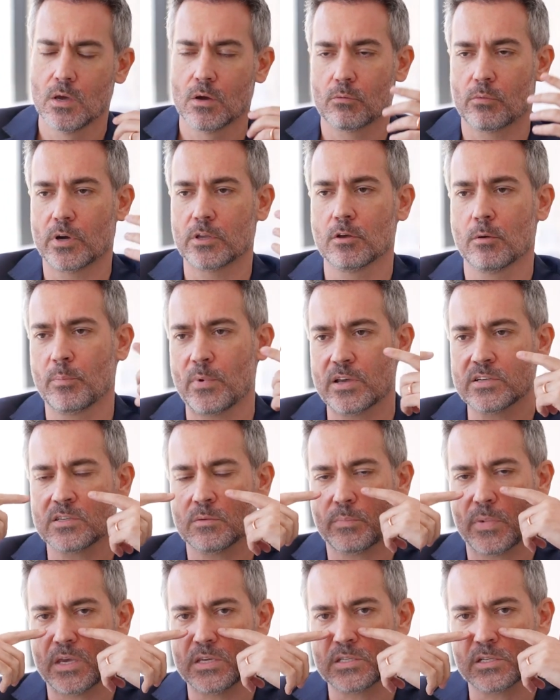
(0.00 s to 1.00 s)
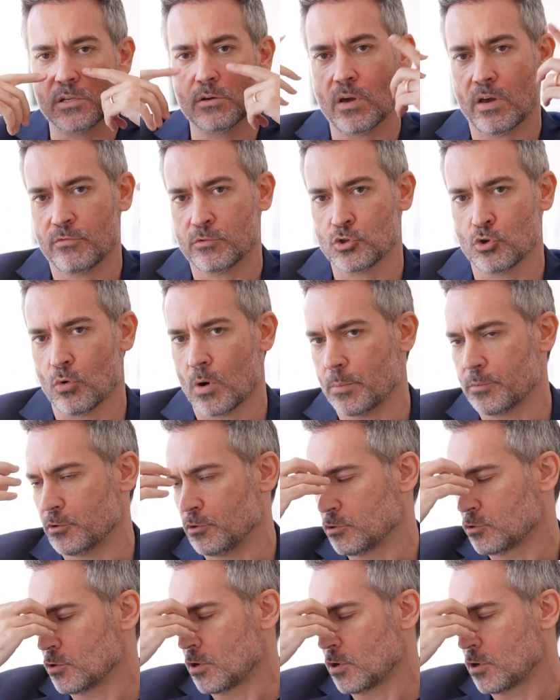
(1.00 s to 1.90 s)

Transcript: Rhinoplasty, basically you have two options.